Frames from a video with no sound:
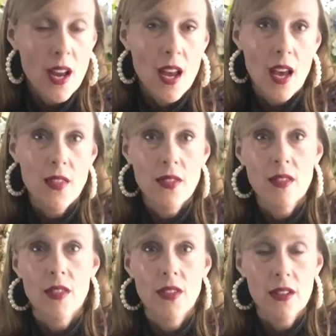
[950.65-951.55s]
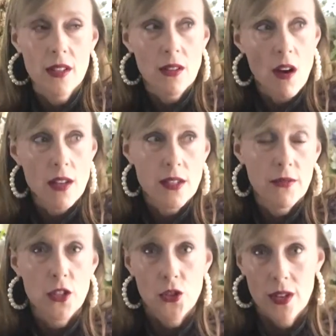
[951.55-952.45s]
and the loss of
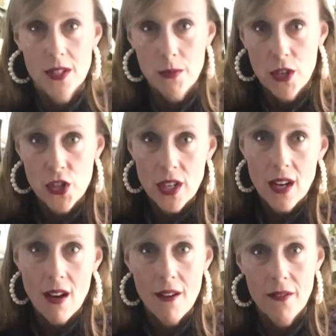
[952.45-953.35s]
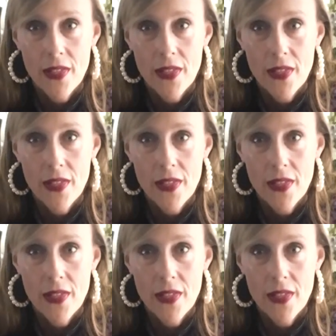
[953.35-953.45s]
the transmission of